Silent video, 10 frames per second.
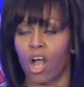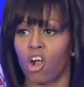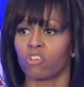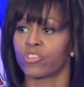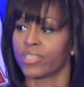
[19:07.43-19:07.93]

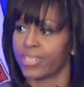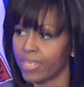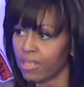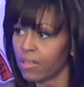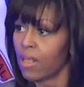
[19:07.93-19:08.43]
are
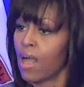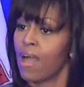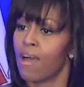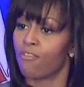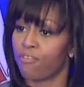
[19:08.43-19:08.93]
still
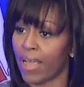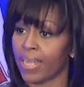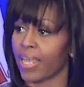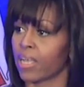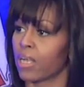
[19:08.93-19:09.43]

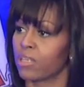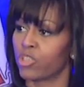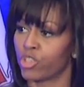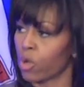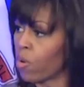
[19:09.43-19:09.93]
fighting
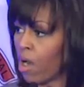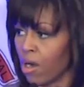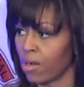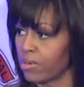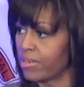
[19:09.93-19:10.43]
so
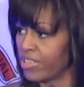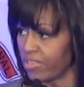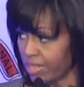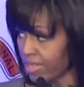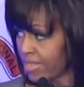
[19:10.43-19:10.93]
hard to
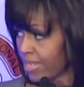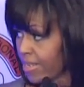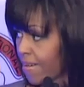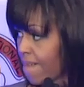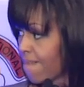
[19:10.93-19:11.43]

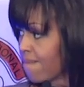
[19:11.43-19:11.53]
succeed.